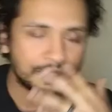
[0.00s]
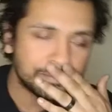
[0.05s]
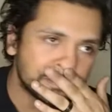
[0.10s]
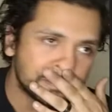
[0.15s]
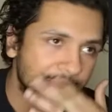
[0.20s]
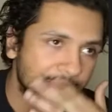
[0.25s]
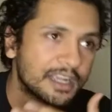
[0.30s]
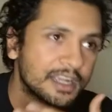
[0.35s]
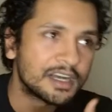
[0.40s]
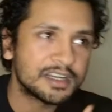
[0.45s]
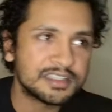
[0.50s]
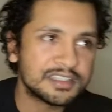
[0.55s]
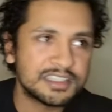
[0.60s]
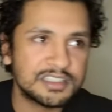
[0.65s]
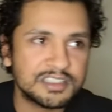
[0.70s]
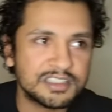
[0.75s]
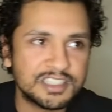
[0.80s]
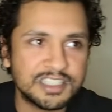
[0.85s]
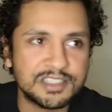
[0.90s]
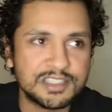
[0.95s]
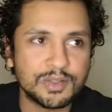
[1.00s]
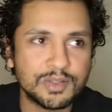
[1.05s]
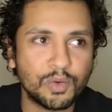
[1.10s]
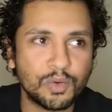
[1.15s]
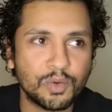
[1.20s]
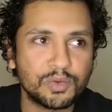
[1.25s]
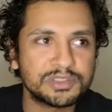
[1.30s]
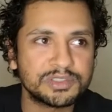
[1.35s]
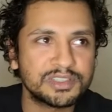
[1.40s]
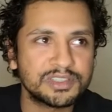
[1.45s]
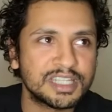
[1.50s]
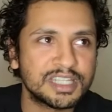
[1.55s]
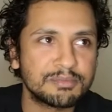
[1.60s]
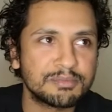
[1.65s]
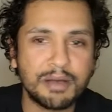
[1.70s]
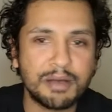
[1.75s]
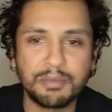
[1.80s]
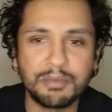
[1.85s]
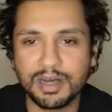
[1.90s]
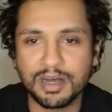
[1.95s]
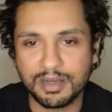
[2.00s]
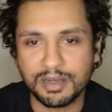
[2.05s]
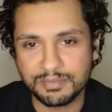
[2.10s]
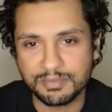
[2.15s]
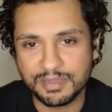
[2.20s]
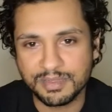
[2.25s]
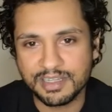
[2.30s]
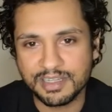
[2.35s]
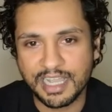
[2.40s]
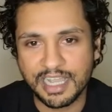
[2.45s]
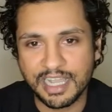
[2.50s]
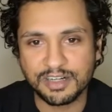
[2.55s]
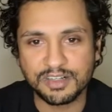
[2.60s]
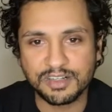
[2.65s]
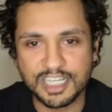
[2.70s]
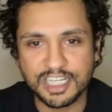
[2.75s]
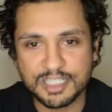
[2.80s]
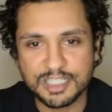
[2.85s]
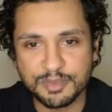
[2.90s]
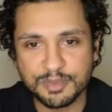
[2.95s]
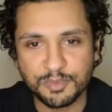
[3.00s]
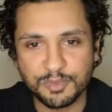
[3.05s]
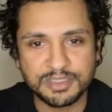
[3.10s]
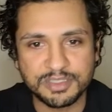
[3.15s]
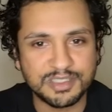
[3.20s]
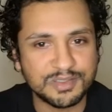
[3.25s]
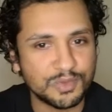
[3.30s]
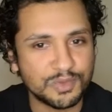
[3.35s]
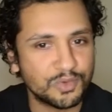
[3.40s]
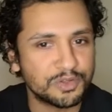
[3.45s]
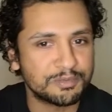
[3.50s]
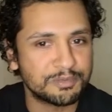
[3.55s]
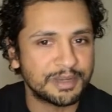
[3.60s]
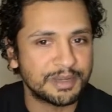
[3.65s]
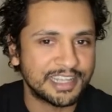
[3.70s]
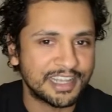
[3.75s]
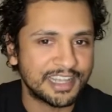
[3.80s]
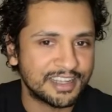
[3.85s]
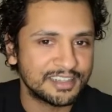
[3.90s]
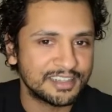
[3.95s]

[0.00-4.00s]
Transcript: my cousin, she's older than my mom, and her husband went to school with my dad.